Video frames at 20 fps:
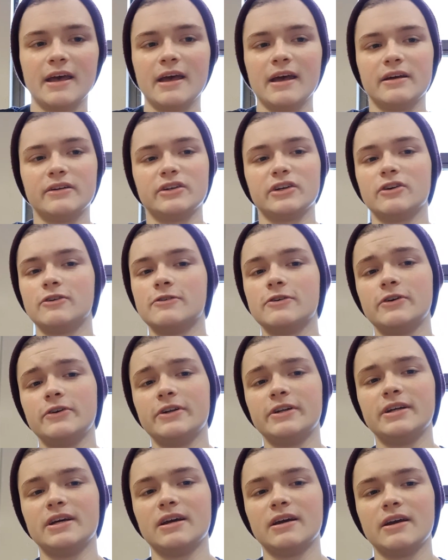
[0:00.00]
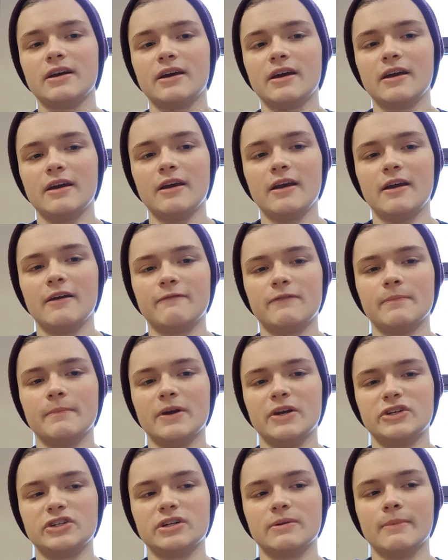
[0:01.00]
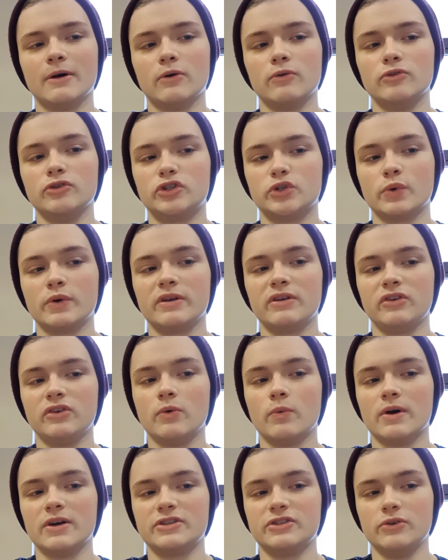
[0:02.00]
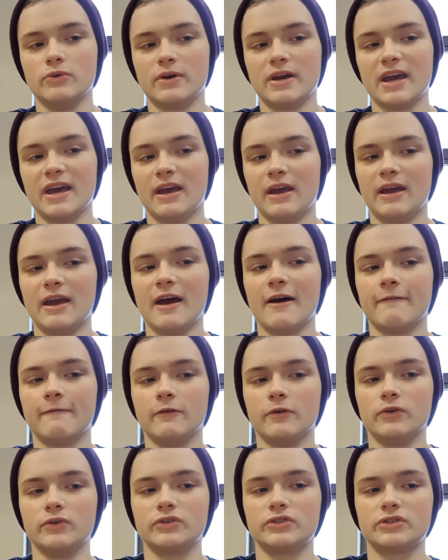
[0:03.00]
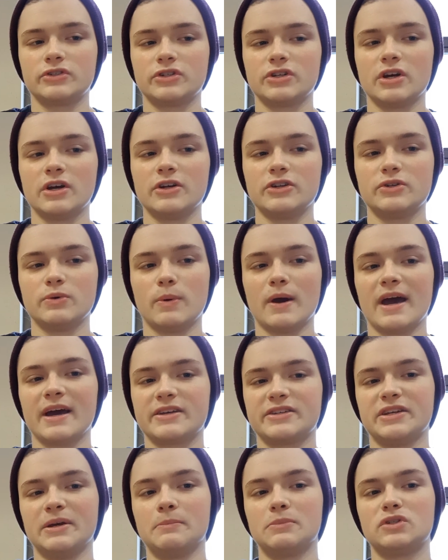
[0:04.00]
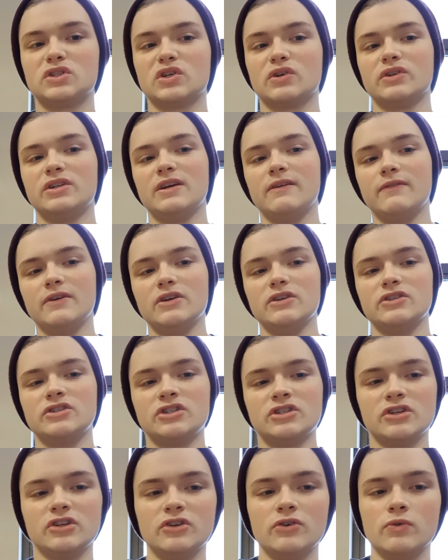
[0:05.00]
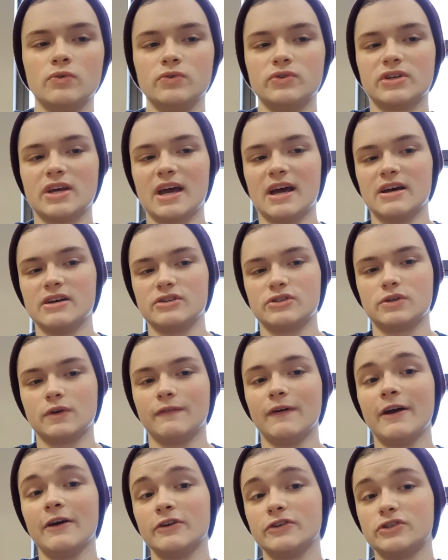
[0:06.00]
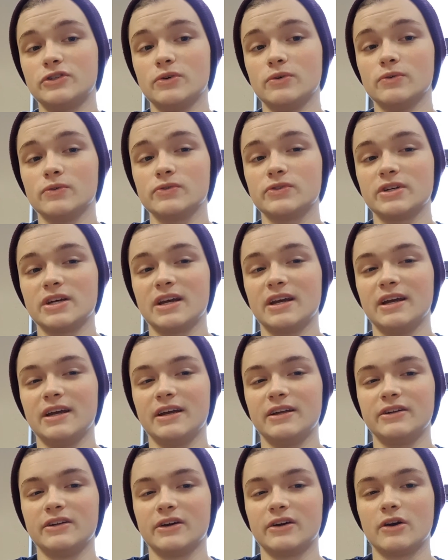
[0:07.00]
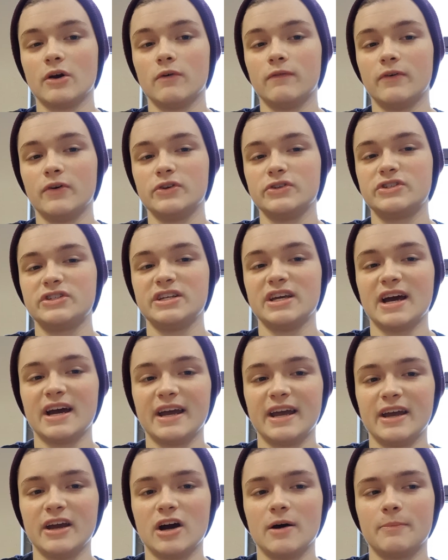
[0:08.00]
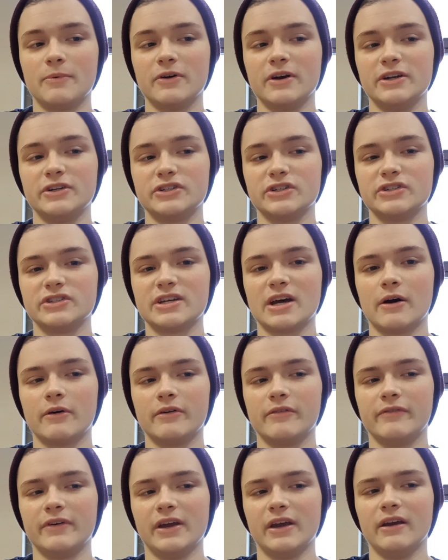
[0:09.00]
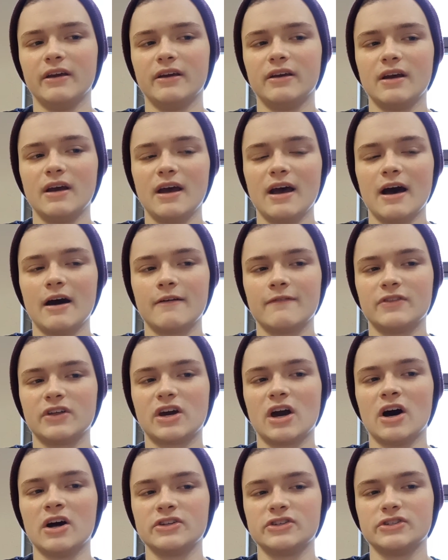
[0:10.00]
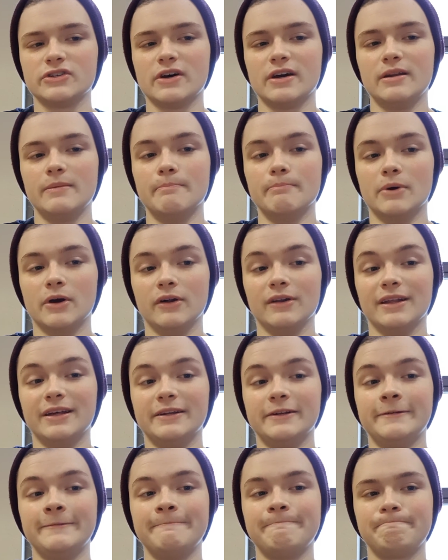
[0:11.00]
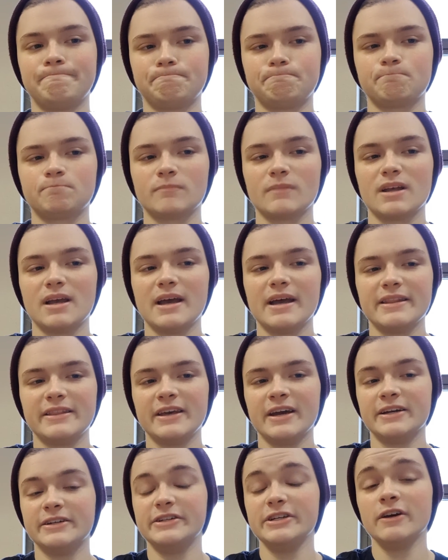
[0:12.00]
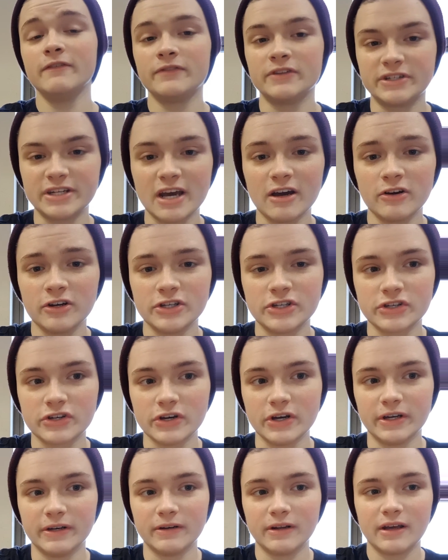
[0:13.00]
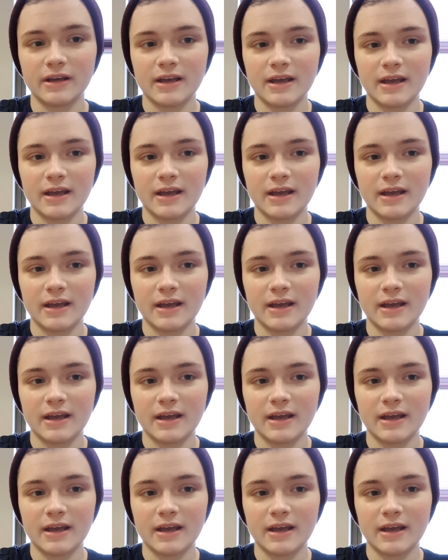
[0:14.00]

and included information about joint US-UK efforts to hack Samsung TVs to use as surveillance tools and to covert CIA operations out of the consulate in Berlin. The idea of the telescreen